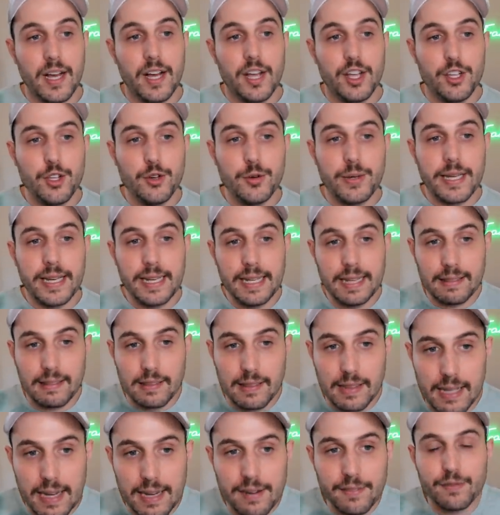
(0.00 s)
you can
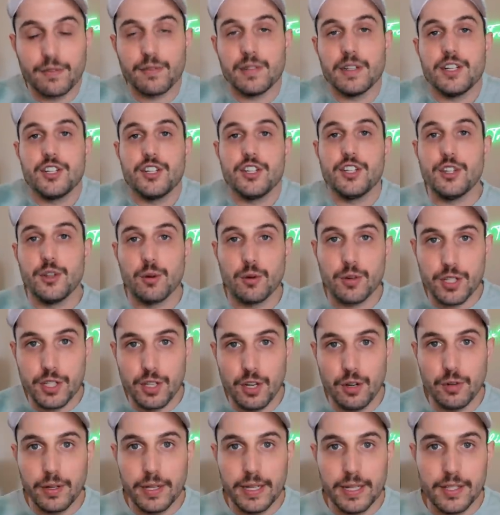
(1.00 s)
leverage your
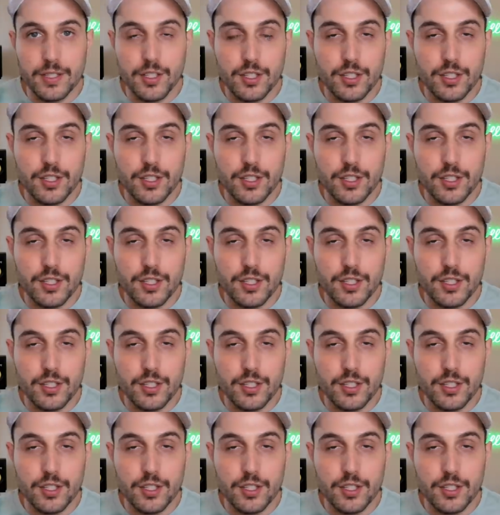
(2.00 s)
tokens.